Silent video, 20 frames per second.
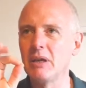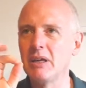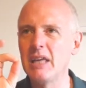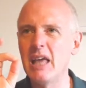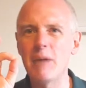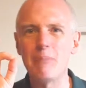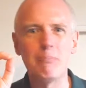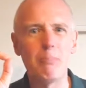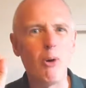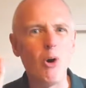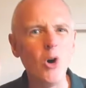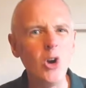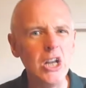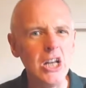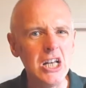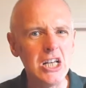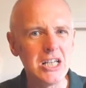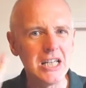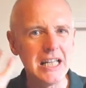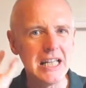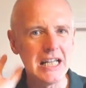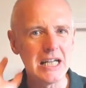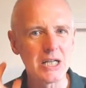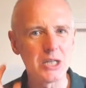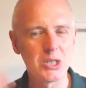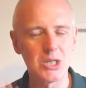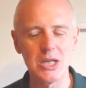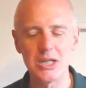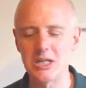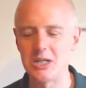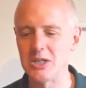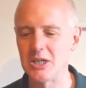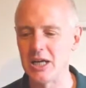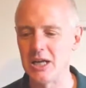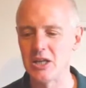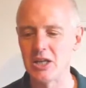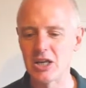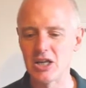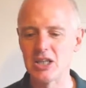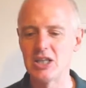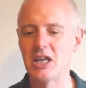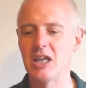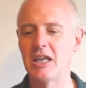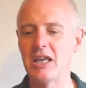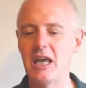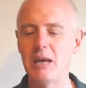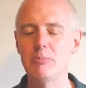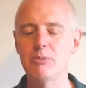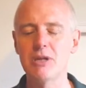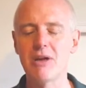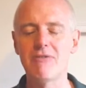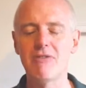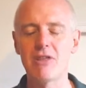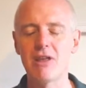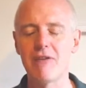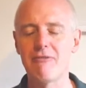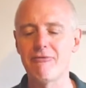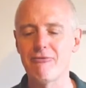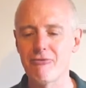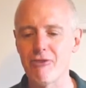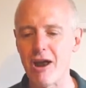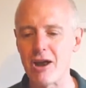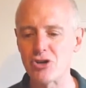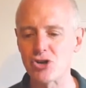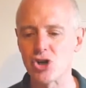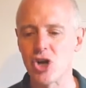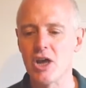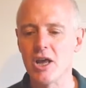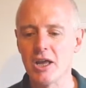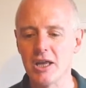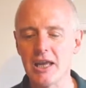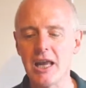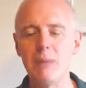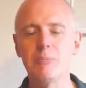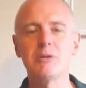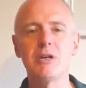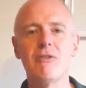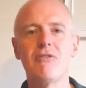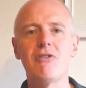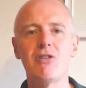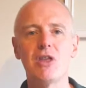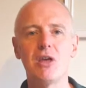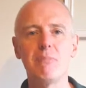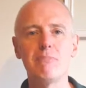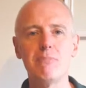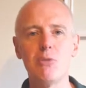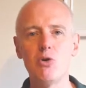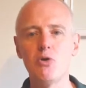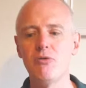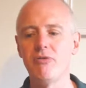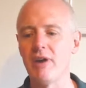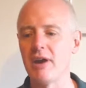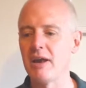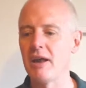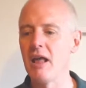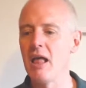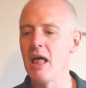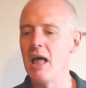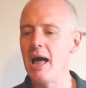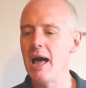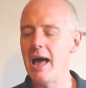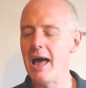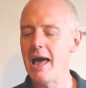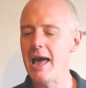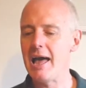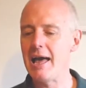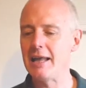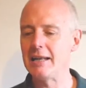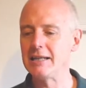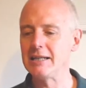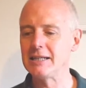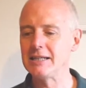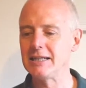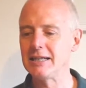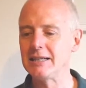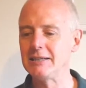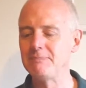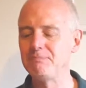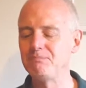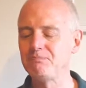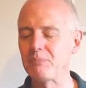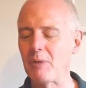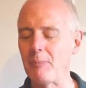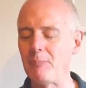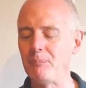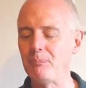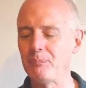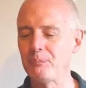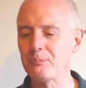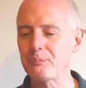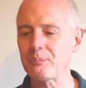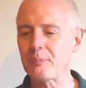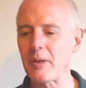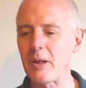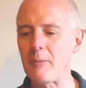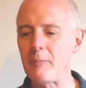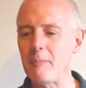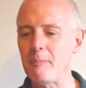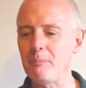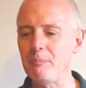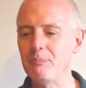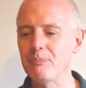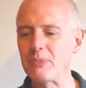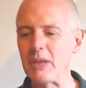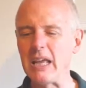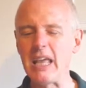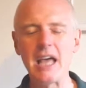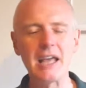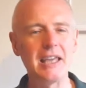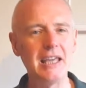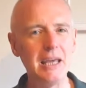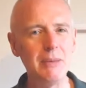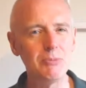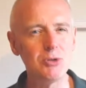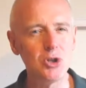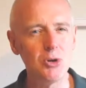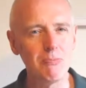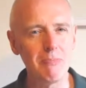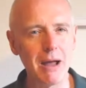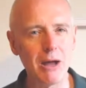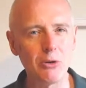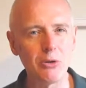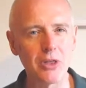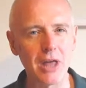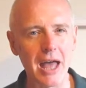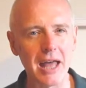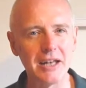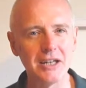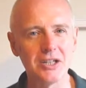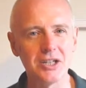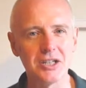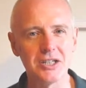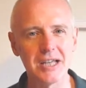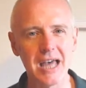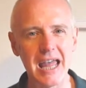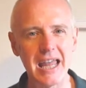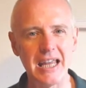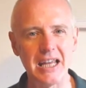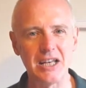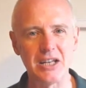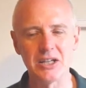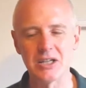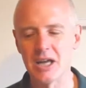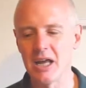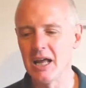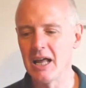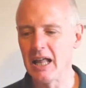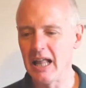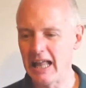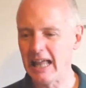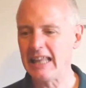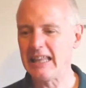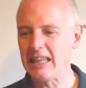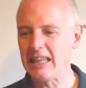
yeah, pointy acidity that, that keeps everything fresh, keeps everything moving, and um, yeah, keeps your mouth entertained. Uh,